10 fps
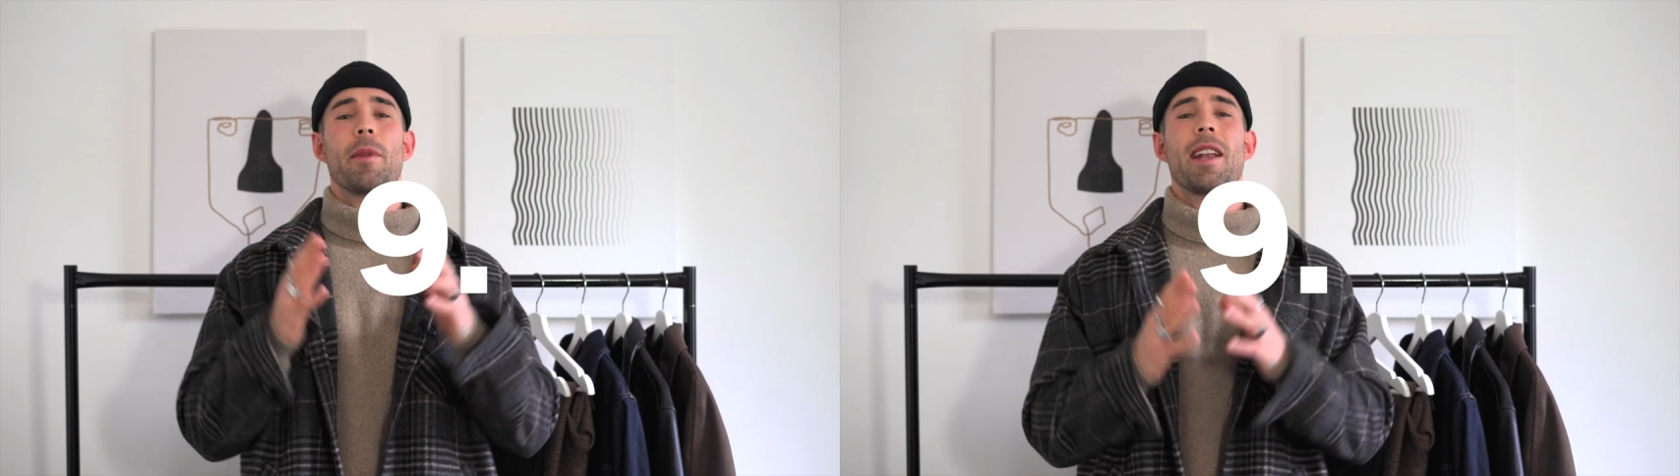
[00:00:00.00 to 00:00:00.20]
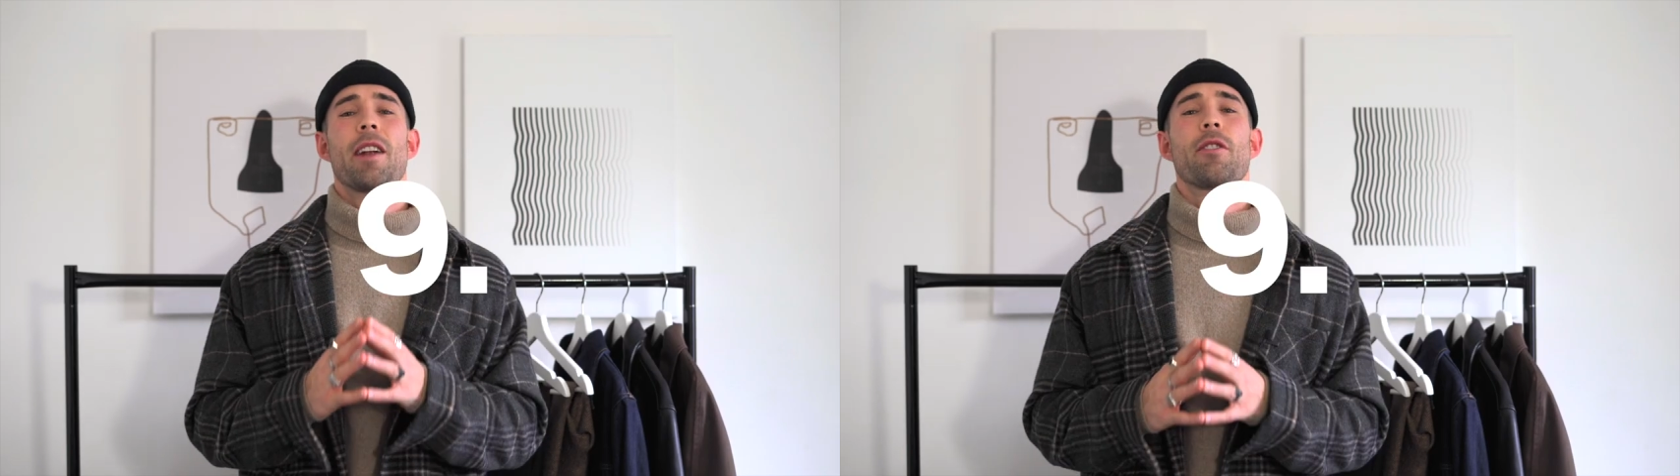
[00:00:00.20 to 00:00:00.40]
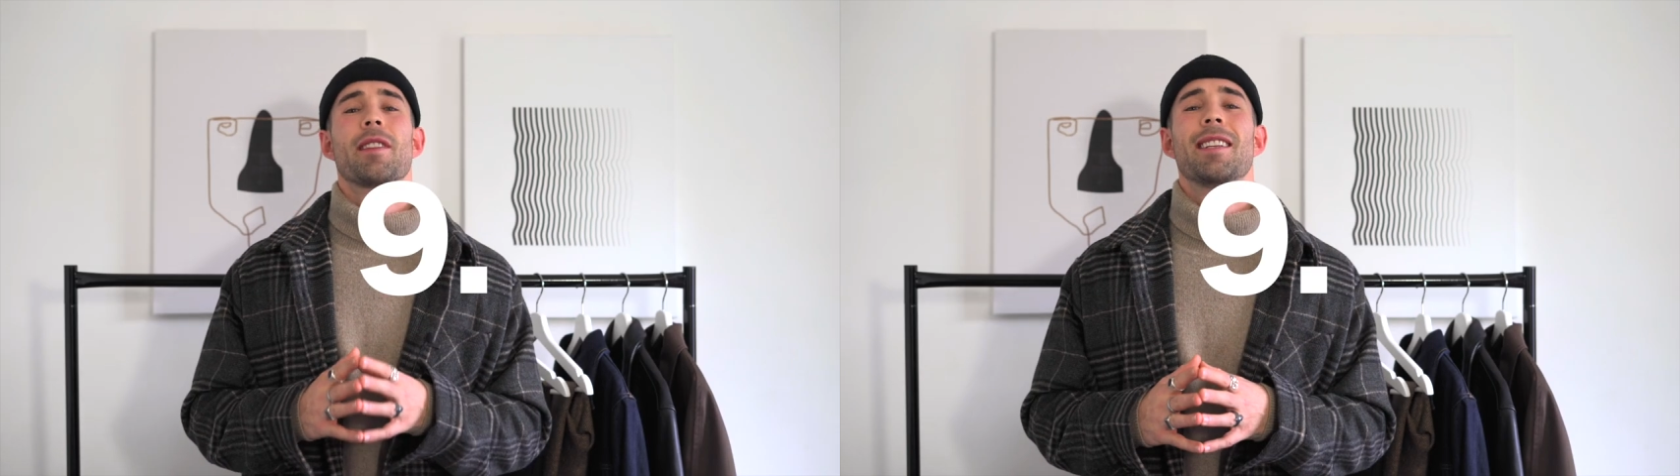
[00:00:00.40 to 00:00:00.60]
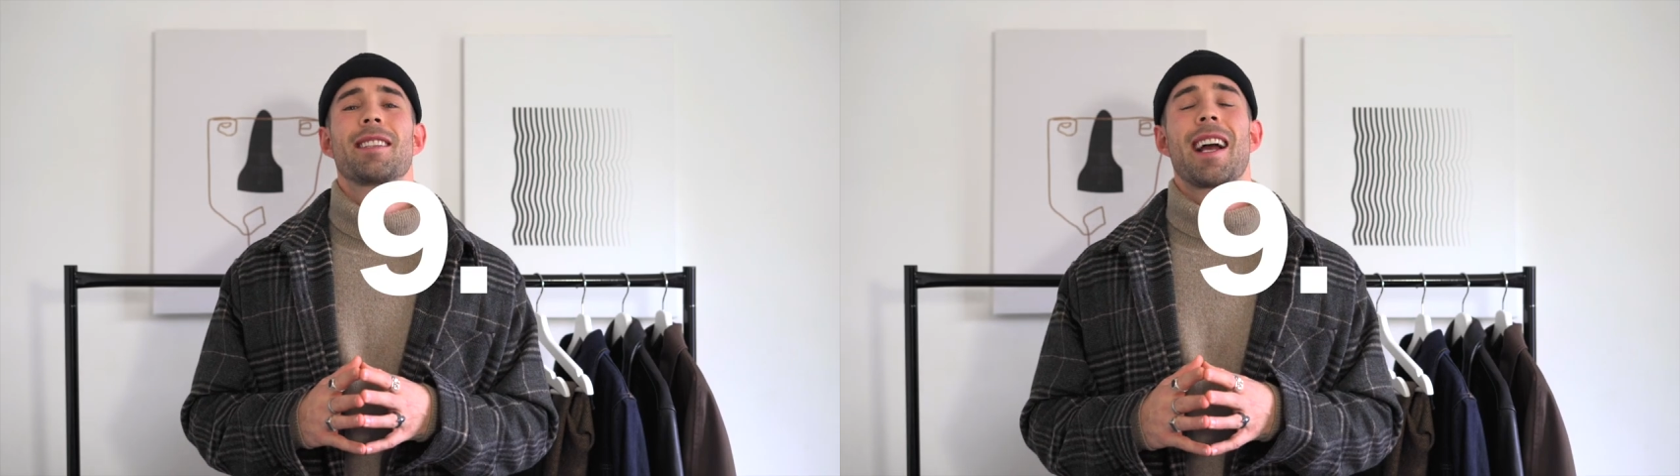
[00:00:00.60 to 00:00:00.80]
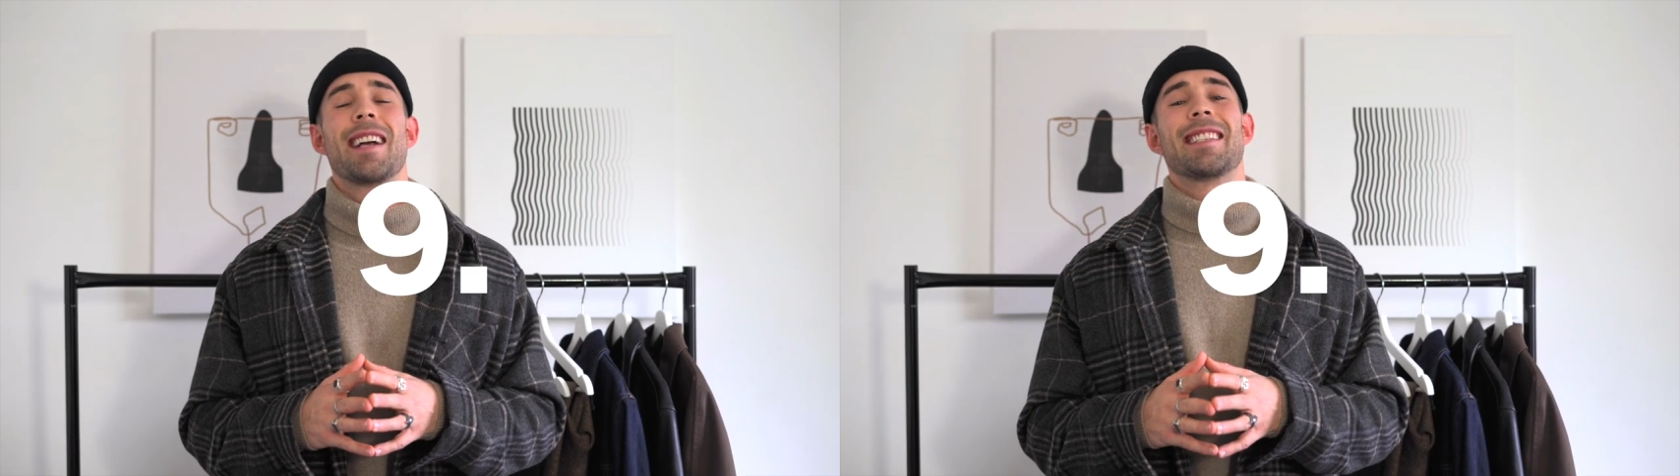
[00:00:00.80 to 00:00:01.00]
Number nine on the
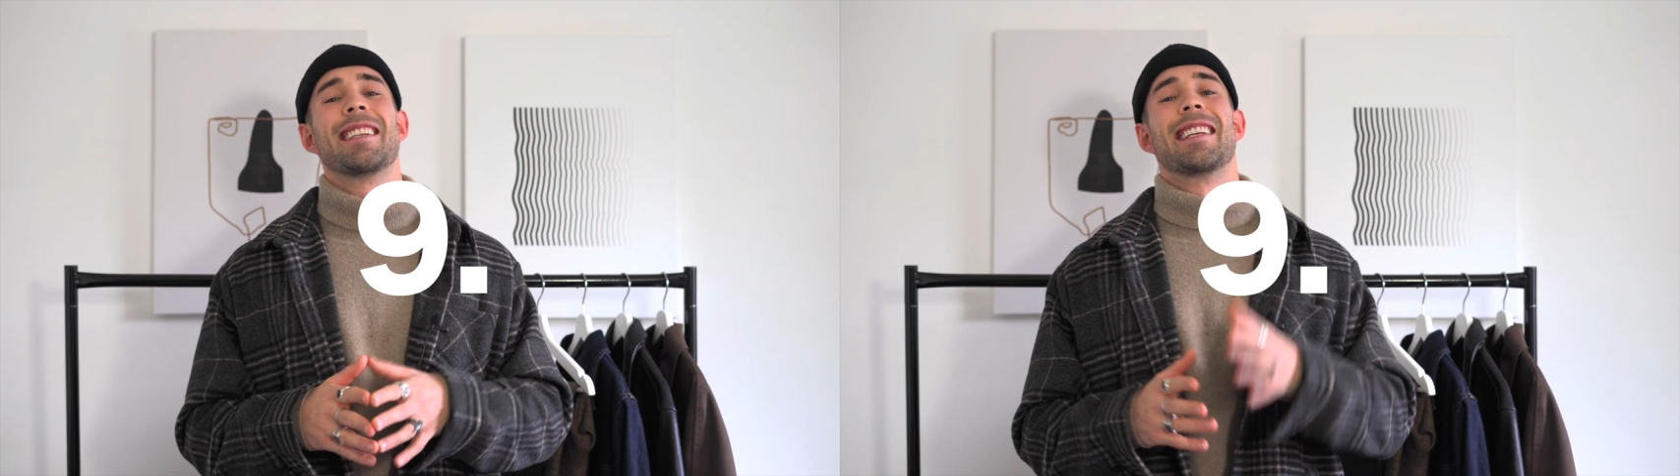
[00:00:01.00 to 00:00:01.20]
list guys is